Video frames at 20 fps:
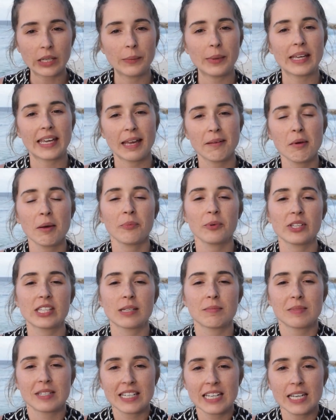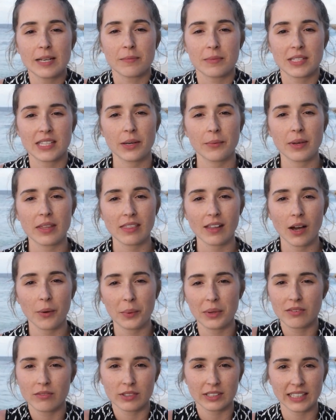we came up with some tips that we thought
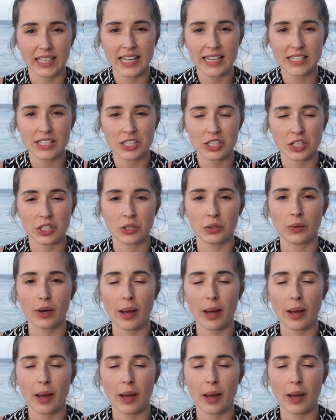we'd relay to you